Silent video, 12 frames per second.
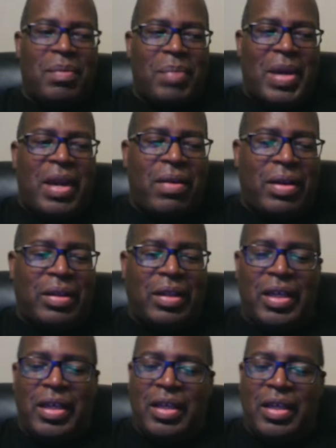
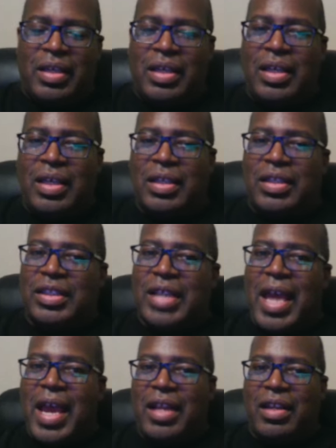apparently he
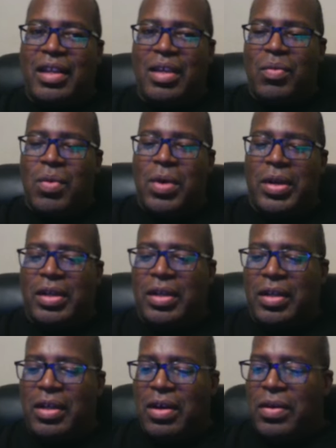decided he wanted to
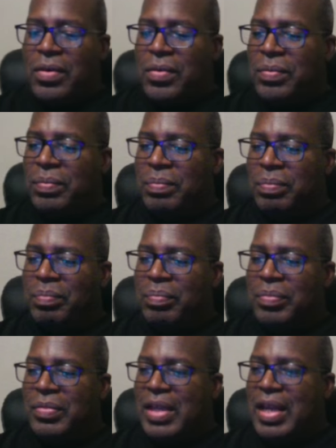go
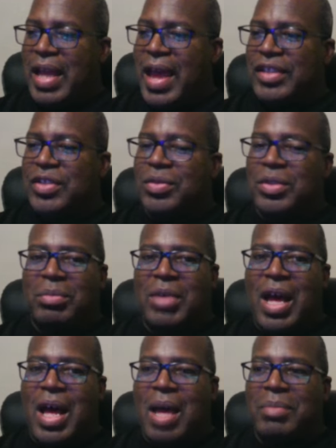and hassle some
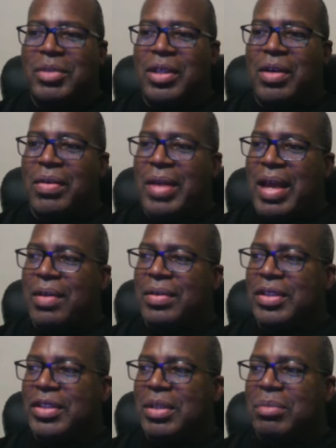cops, go down
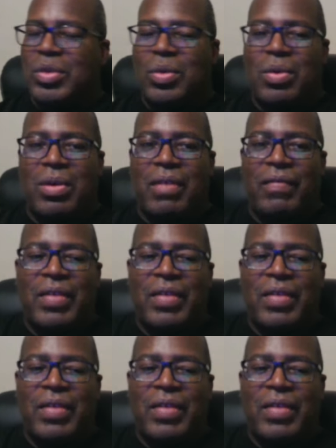to some sort of